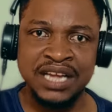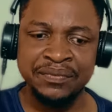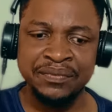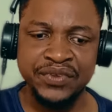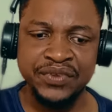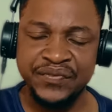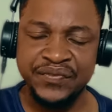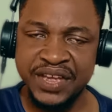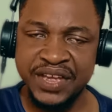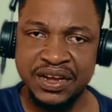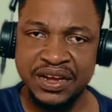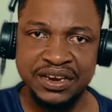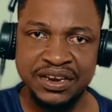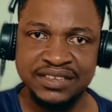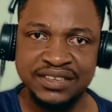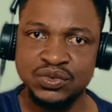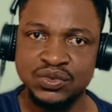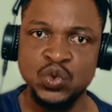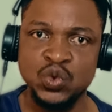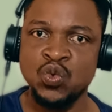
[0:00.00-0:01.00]
Come to think of
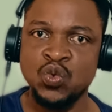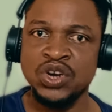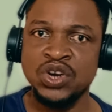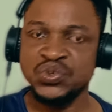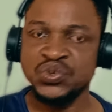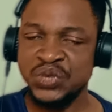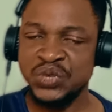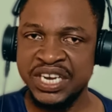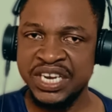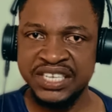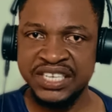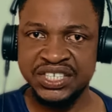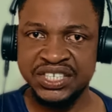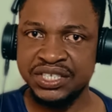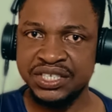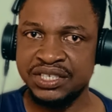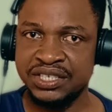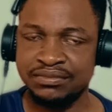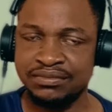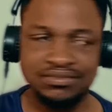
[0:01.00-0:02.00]
this, what
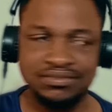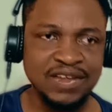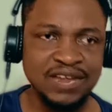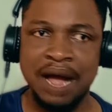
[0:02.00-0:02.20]
relationship,